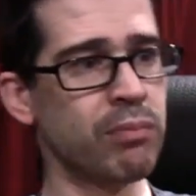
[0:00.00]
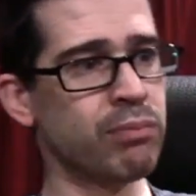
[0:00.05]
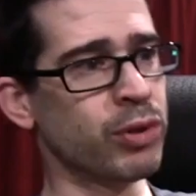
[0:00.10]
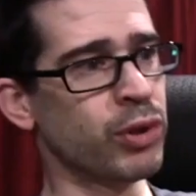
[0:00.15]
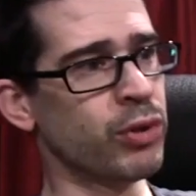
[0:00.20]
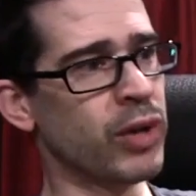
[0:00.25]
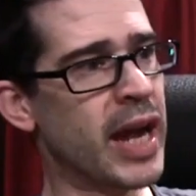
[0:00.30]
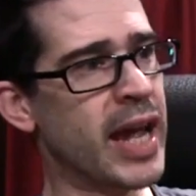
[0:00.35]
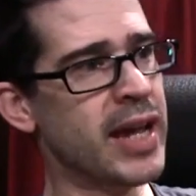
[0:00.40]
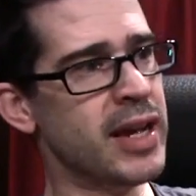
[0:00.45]

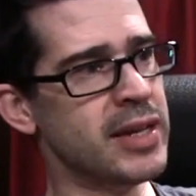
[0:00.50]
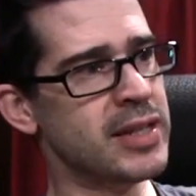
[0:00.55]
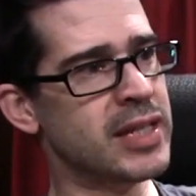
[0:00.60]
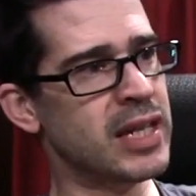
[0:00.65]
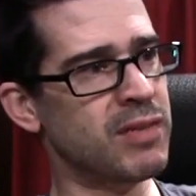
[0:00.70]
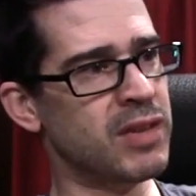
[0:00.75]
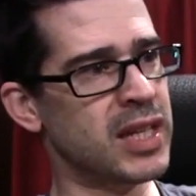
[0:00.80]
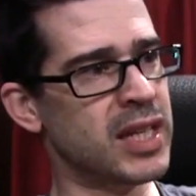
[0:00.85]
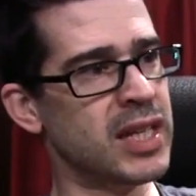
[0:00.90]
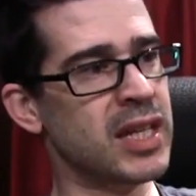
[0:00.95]
Blu-ray,
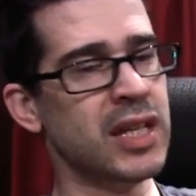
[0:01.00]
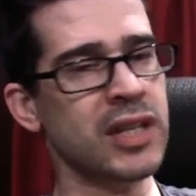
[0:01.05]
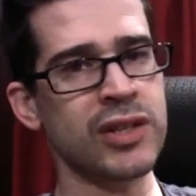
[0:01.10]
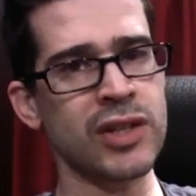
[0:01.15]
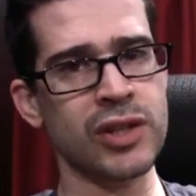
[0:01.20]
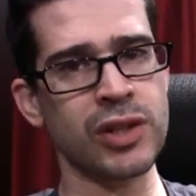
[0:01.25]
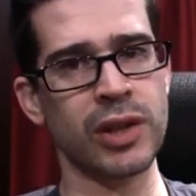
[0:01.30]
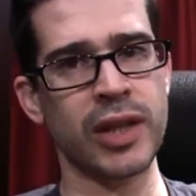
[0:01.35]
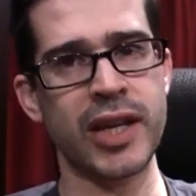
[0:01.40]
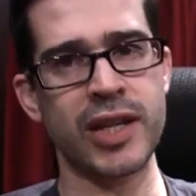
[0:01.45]
DVD,
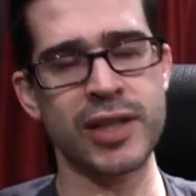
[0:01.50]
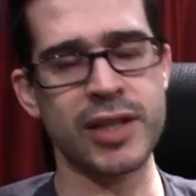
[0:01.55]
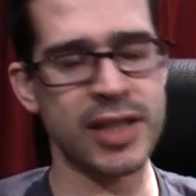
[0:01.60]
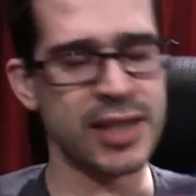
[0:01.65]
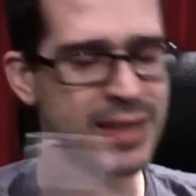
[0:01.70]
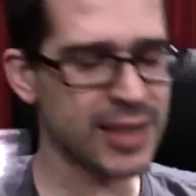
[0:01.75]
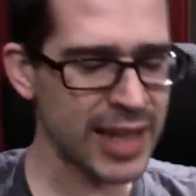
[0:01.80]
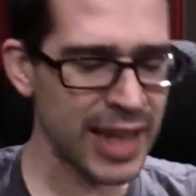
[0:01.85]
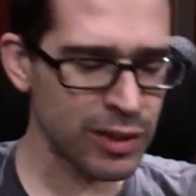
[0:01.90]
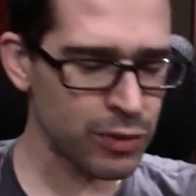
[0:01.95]
digital
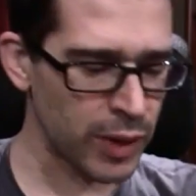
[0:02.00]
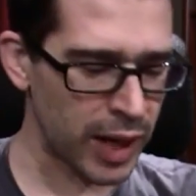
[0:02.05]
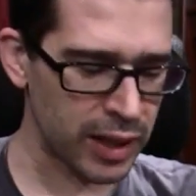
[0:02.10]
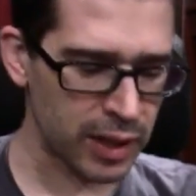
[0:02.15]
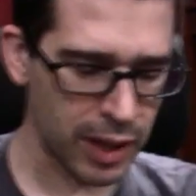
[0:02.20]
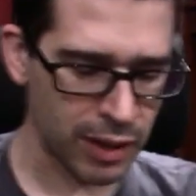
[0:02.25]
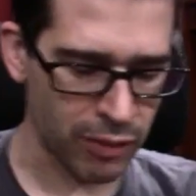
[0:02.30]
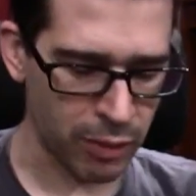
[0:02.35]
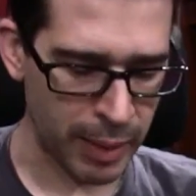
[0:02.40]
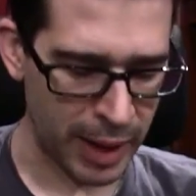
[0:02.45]
HD. See, that's what
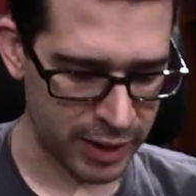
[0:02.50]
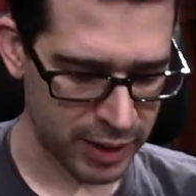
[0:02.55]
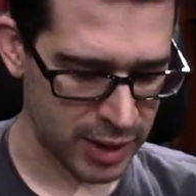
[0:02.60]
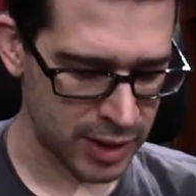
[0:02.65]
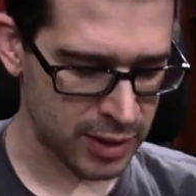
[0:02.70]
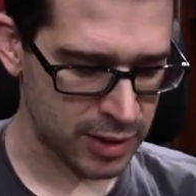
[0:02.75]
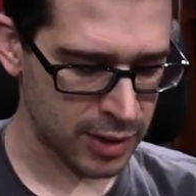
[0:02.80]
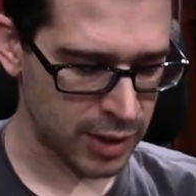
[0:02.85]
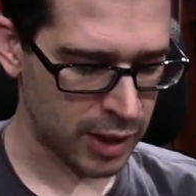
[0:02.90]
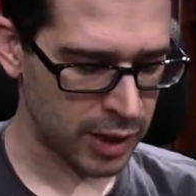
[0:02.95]
I love about
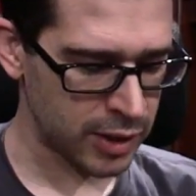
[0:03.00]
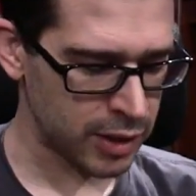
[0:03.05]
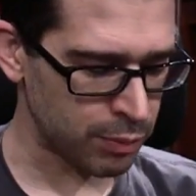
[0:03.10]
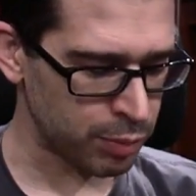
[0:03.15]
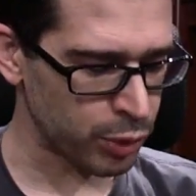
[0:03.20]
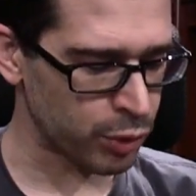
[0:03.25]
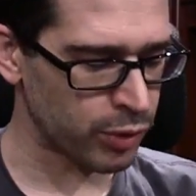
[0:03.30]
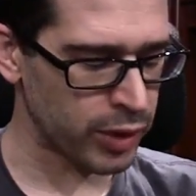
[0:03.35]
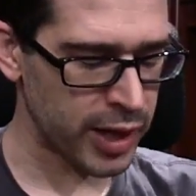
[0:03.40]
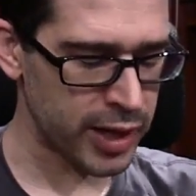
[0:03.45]
these uh,
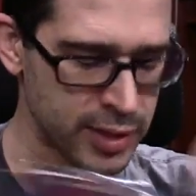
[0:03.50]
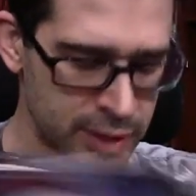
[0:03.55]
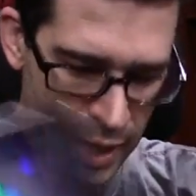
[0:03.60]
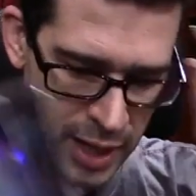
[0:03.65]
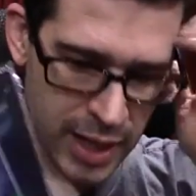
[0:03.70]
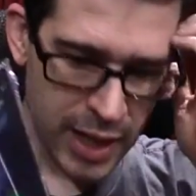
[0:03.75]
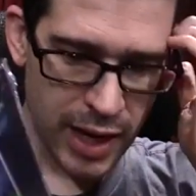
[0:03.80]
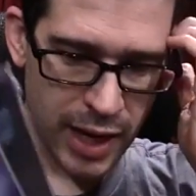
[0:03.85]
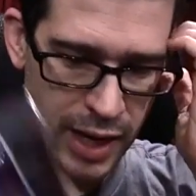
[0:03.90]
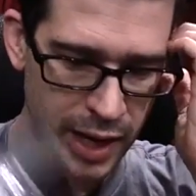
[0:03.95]
the Blu-rays
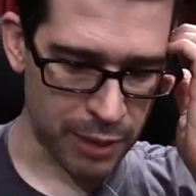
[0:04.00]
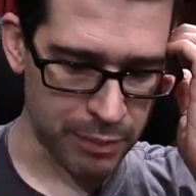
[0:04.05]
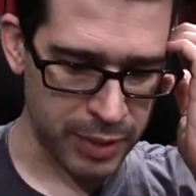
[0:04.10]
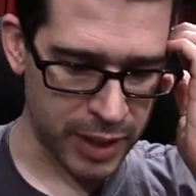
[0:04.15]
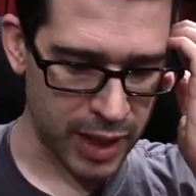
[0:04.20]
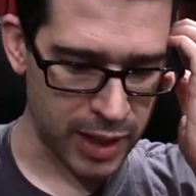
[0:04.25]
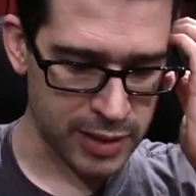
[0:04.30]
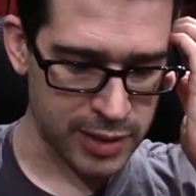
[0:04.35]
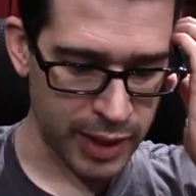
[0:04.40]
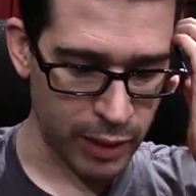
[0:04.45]
uh,
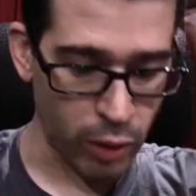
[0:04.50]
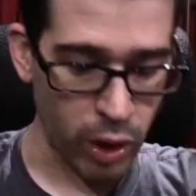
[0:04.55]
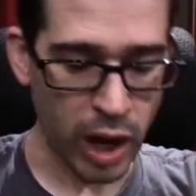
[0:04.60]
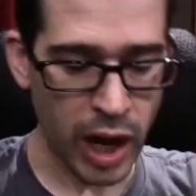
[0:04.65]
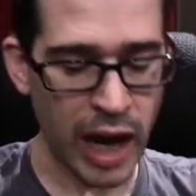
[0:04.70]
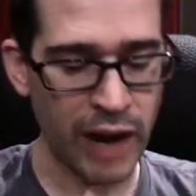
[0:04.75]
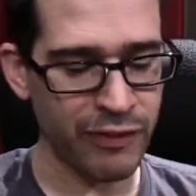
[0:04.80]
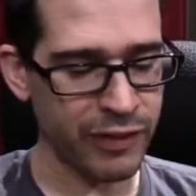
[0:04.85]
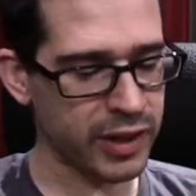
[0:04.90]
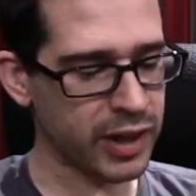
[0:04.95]
because they will
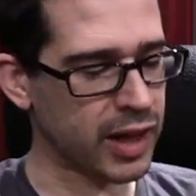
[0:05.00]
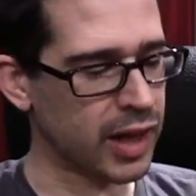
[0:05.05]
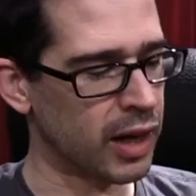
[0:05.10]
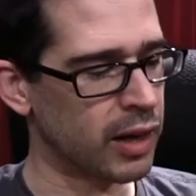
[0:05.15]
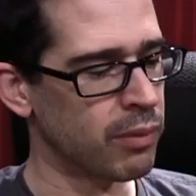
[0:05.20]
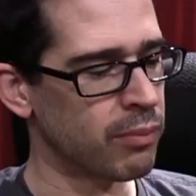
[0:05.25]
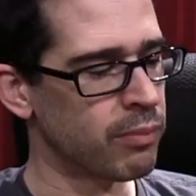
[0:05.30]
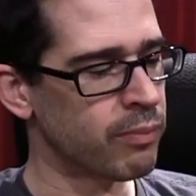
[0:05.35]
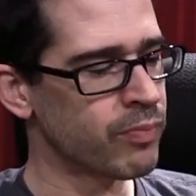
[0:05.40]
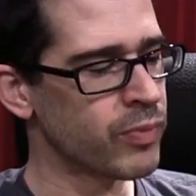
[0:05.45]
often
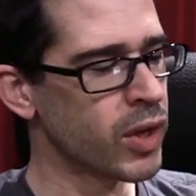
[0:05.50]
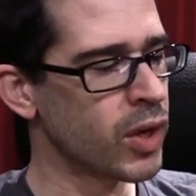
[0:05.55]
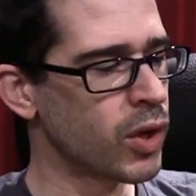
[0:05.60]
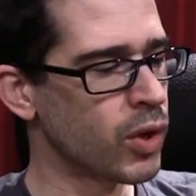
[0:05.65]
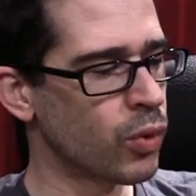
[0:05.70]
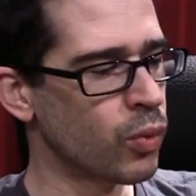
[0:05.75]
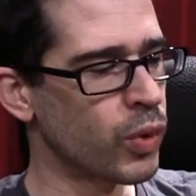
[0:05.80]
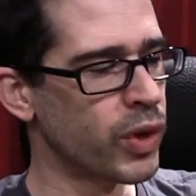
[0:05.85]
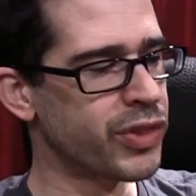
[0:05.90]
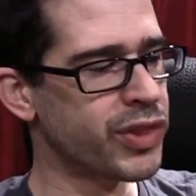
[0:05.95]
come
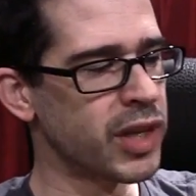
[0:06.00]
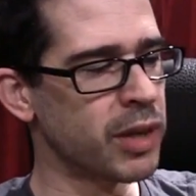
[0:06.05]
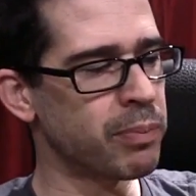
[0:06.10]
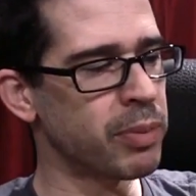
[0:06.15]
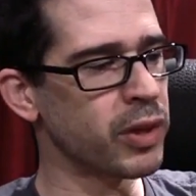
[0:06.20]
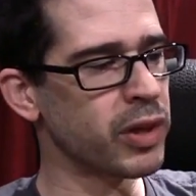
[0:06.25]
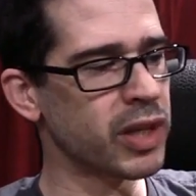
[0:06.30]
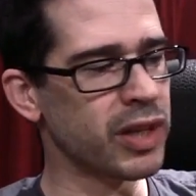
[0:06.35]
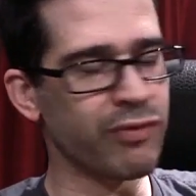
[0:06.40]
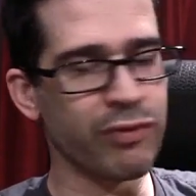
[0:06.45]
with the
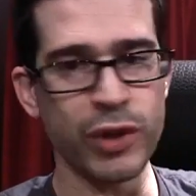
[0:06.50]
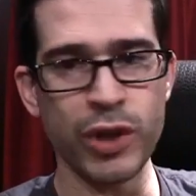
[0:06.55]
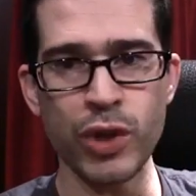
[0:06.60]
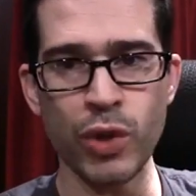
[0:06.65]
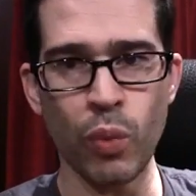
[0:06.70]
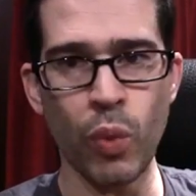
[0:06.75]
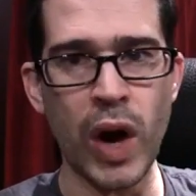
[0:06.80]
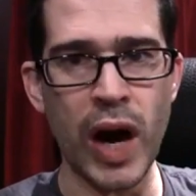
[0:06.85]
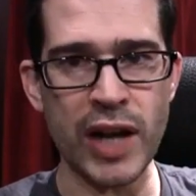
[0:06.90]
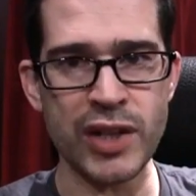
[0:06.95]
ability for
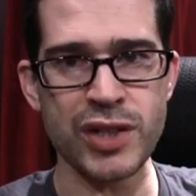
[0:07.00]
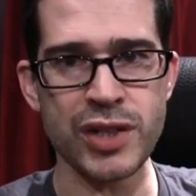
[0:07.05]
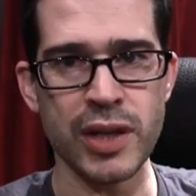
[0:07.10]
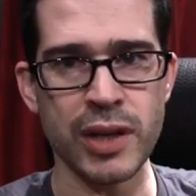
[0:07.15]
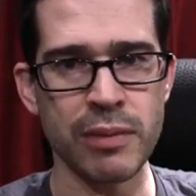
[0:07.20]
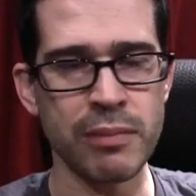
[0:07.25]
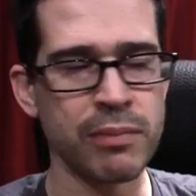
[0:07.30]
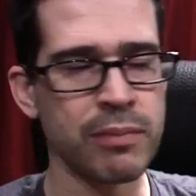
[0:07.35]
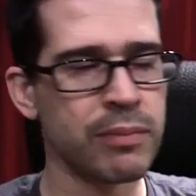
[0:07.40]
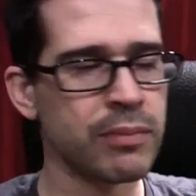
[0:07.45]
you to watch
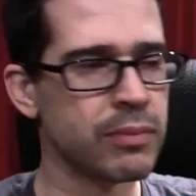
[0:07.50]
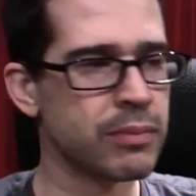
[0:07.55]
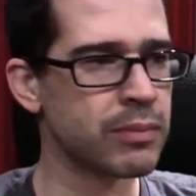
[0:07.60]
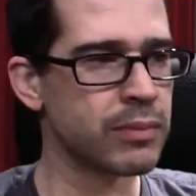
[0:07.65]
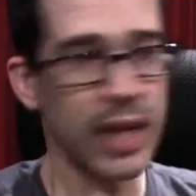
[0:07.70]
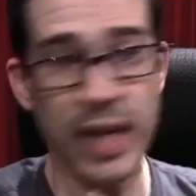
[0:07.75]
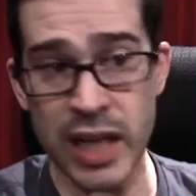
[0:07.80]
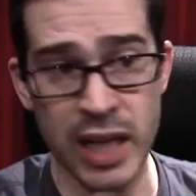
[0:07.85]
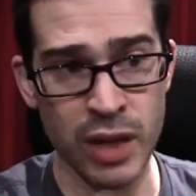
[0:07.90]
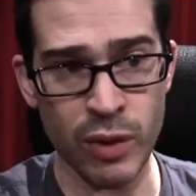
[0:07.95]
them
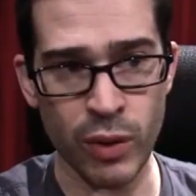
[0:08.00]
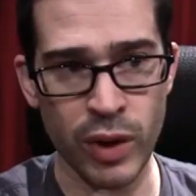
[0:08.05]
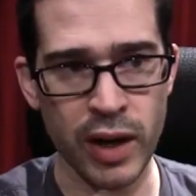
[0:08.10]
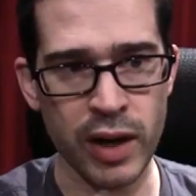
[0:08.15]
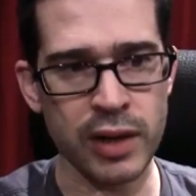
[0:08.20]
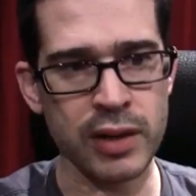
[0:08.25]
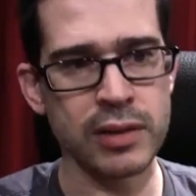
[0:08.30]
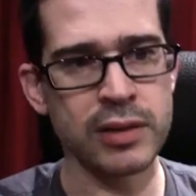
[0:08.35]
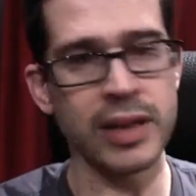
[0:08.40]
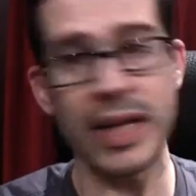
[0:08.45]

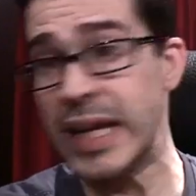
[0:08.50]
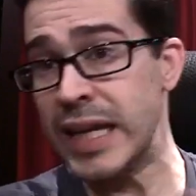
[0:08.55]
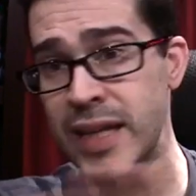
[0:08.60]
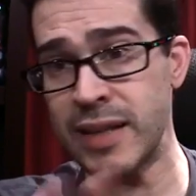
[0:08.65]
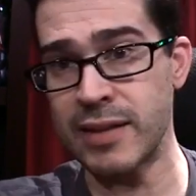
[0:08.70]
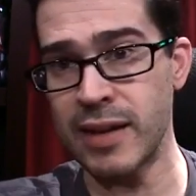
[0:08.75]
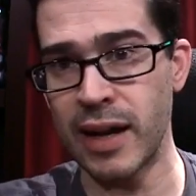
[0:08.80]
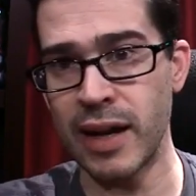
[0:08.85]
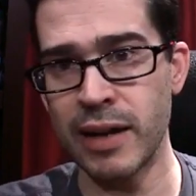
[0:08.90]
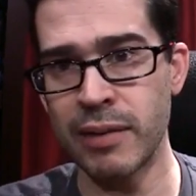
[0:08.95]
anywhere,
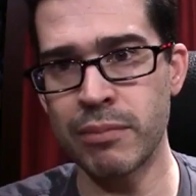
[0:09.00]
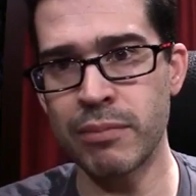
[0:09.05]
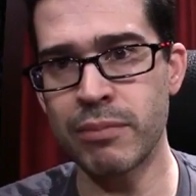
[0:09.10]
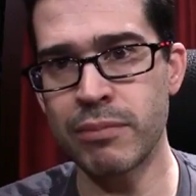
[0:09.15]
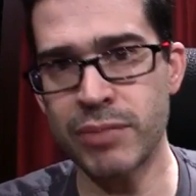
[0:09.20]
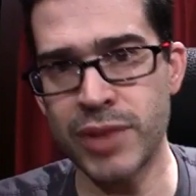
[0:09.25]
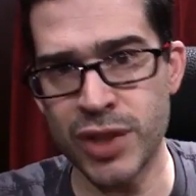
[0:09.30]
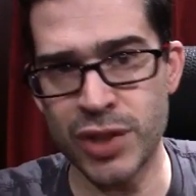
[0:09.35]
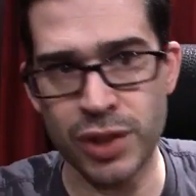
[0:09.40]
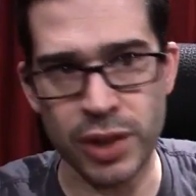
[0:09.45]

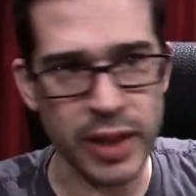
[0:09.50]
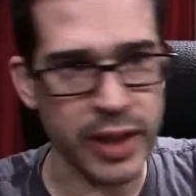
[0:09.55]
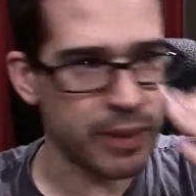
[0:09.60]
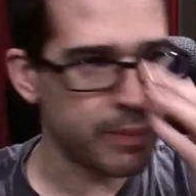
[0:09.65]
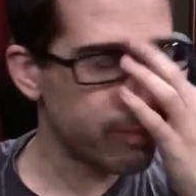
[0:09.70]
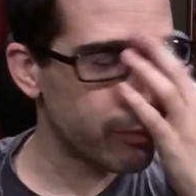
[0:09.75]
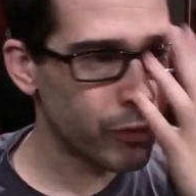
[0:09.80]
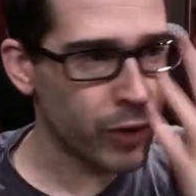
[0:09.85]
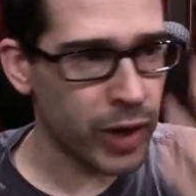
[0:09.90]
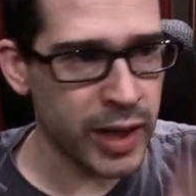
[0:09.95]
anytime, digitally.